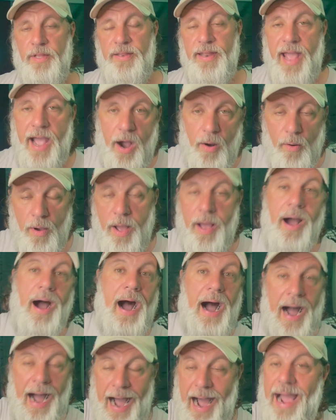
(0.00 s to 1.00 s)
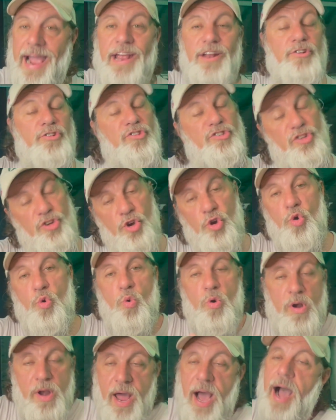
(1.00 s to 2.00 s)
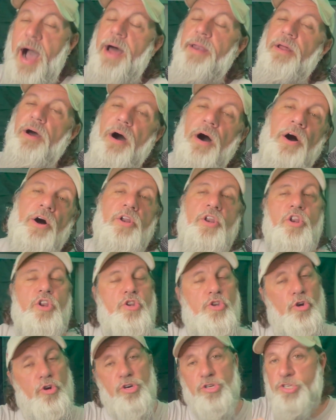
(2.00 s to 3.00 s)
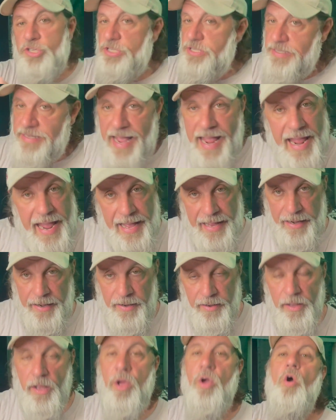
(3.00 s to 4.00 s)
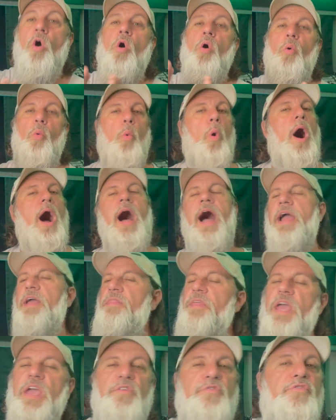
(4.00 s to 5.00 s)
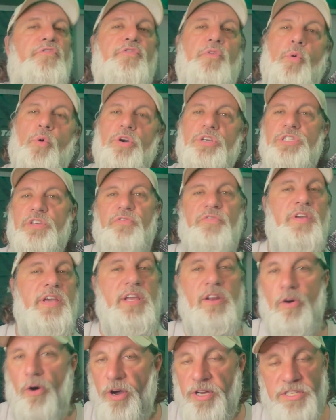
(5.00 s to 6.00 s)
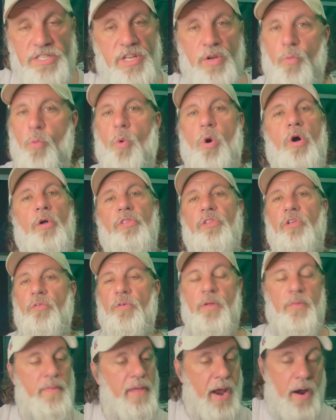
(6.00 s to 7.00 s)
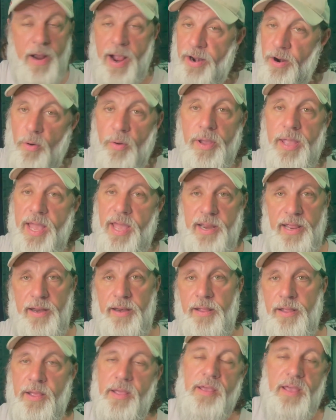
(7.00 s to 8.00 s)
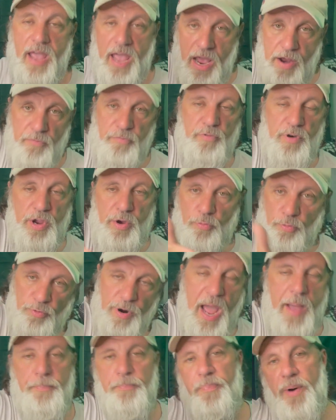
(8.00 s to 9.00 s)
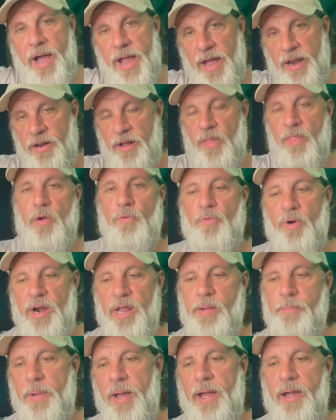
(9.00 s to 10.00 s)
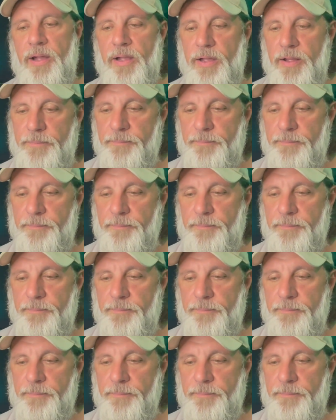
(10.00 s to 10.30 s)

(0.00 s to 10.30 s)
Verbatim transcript: Now, I do not understand why they force feed Austin Walter in there. I don't get it. Every rep by another running back